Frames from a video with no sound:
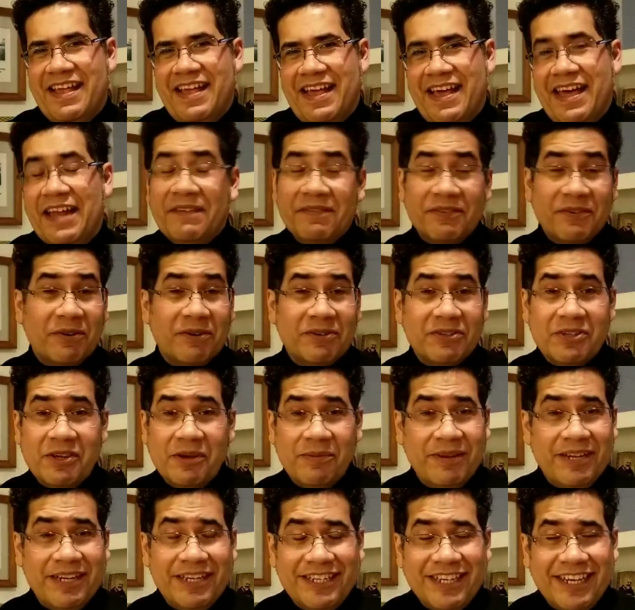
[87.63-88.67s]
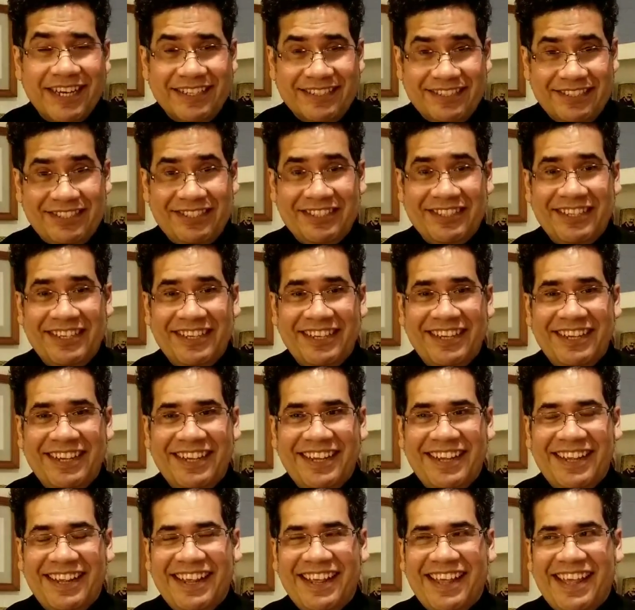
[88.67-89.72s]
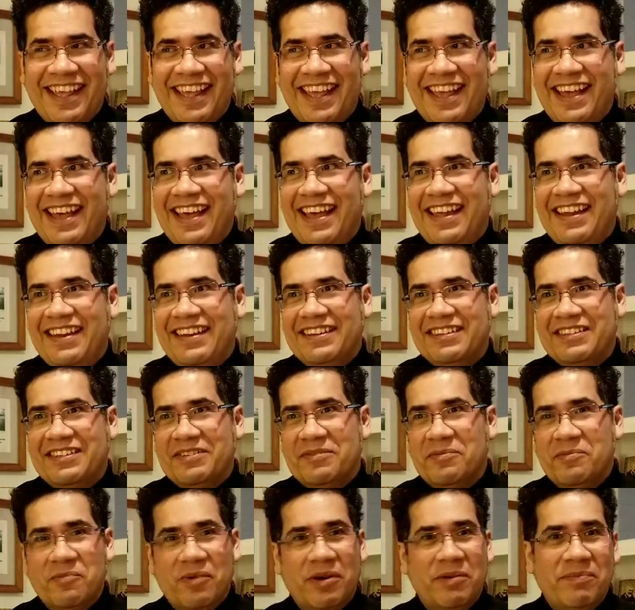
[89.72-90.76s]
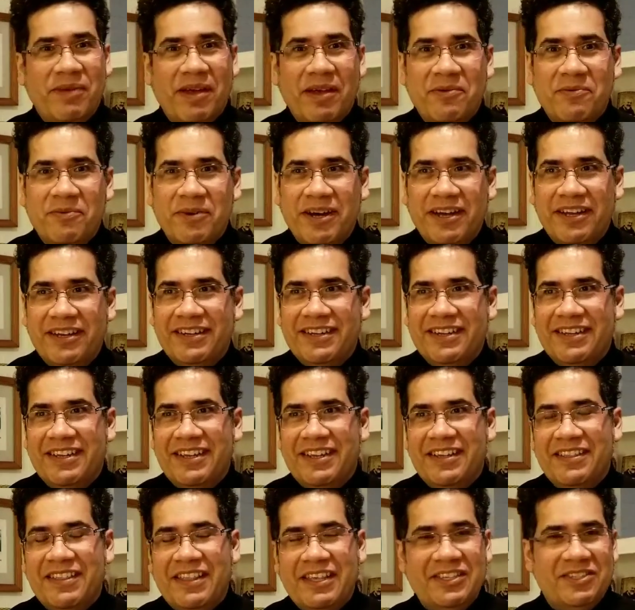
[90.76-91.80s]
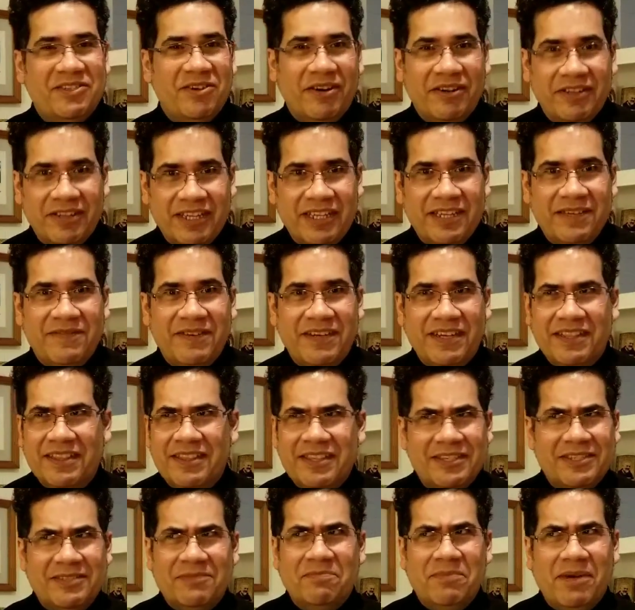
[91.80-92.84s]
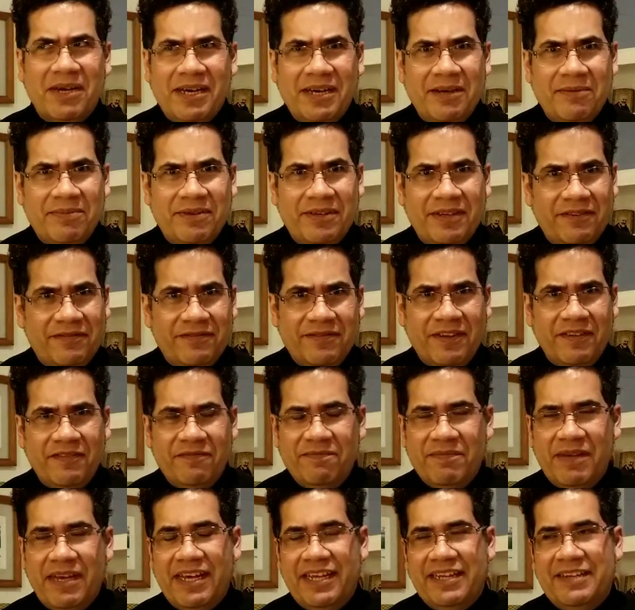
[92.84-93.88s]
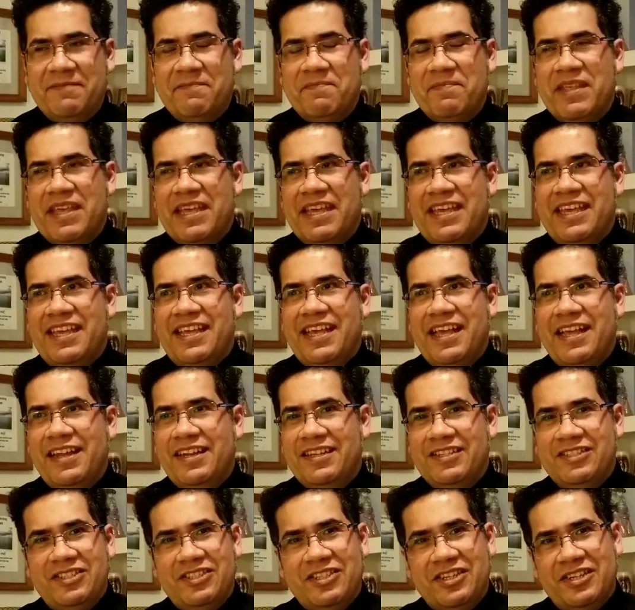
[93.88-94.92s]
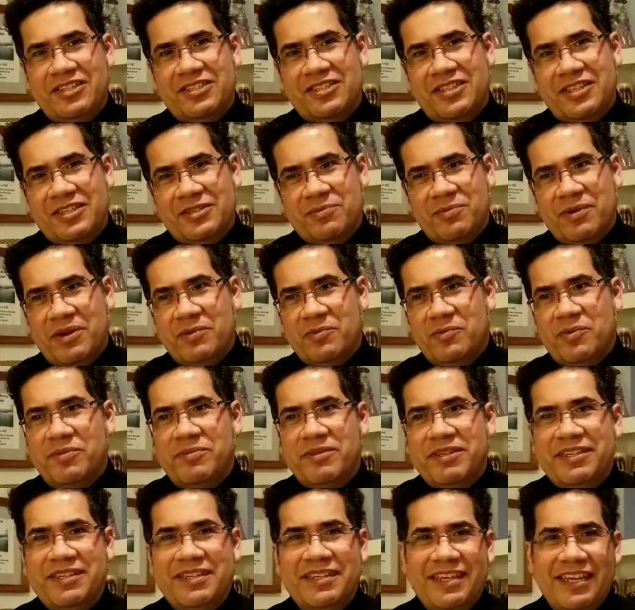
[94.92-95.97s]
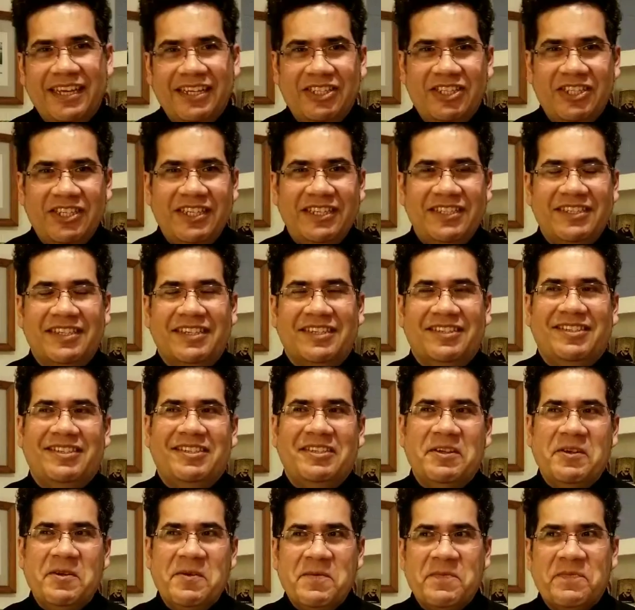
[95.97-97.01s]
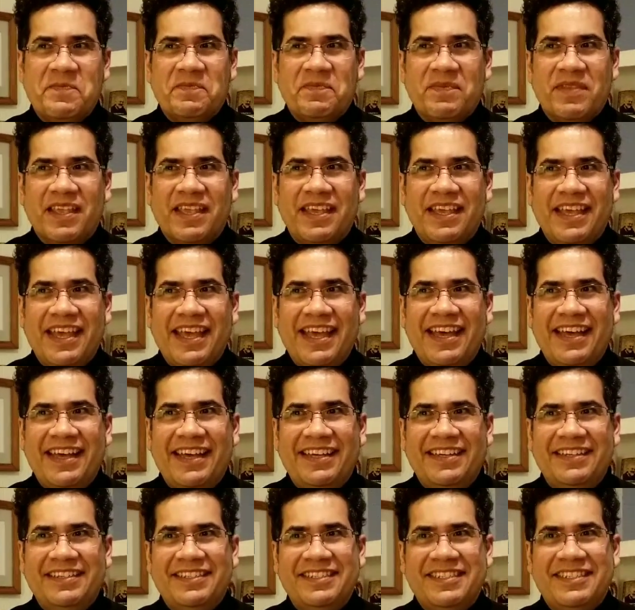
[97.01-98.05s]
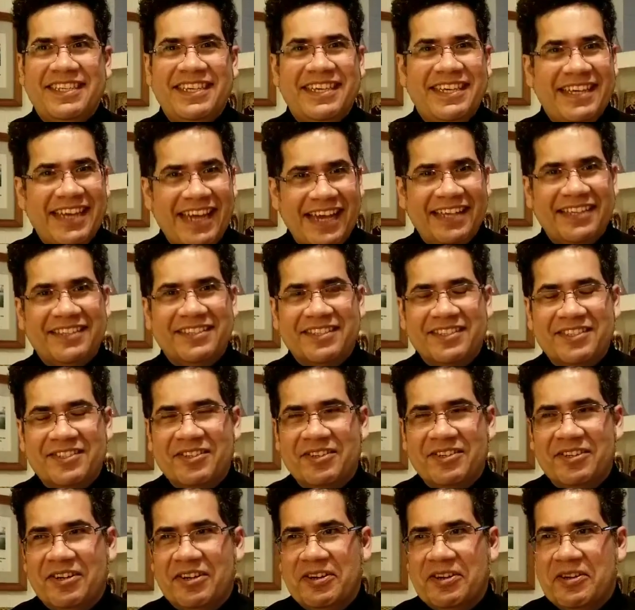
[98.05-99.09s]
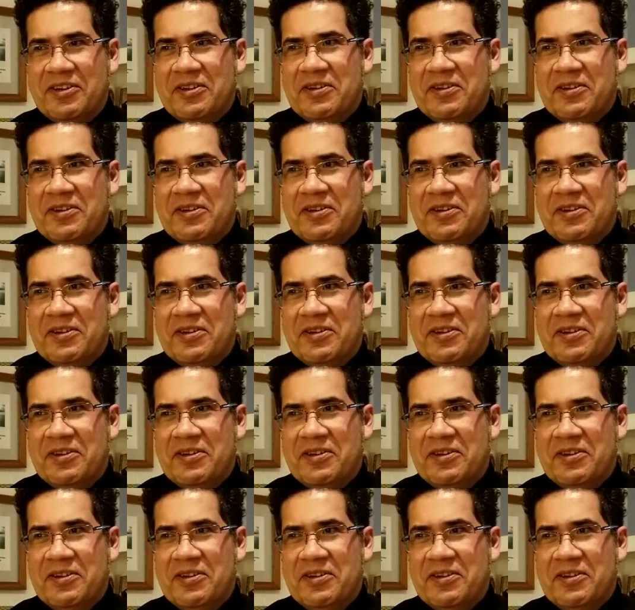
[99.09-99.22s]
And of course, nobody does. And one by one, they start leaving, this mob of men. And it's just this one woman and Jesus. And he asks her,